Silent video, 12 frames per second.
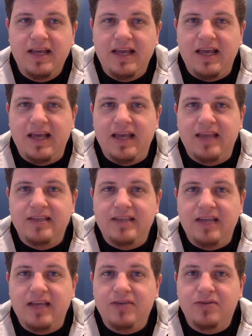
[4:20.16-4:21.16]
And this
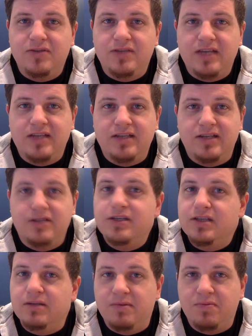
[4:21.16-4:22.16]
angel says that
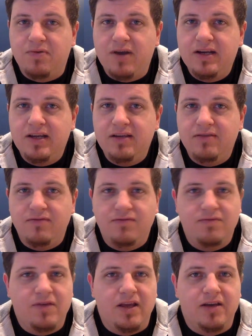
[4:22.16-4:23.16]
she's going to be pregnant.
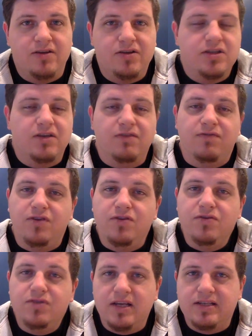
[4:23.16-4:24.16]
And she's
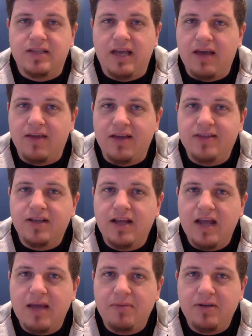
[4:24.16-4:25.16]
confused as to how that's going
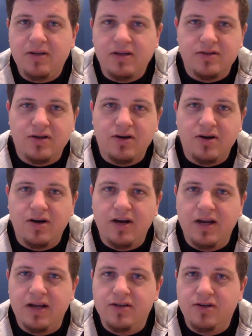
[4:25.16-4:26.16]
to happen because her
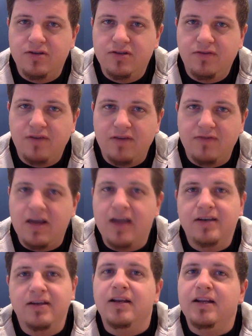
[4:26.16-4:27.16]
and Joseph have
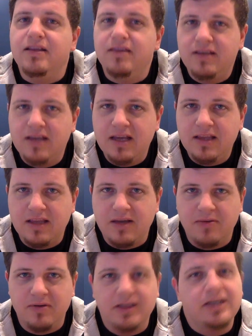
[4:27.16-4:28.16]
not done anything yet
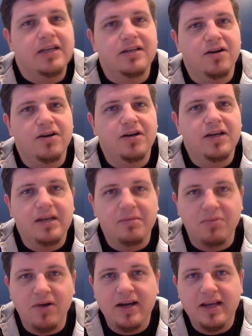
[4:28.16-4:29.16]
that would lead to her
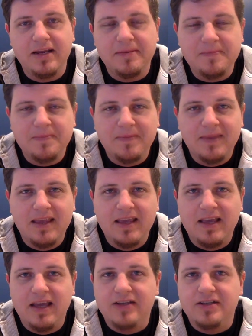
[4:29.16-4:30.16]
getting pregnant.
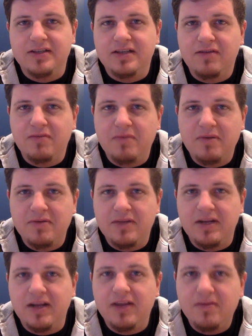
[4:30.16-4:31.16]
And she's never been with
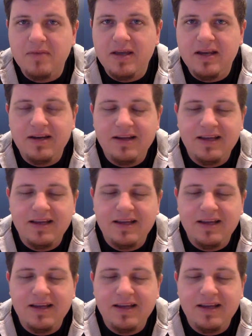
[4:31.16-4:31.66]
any other men.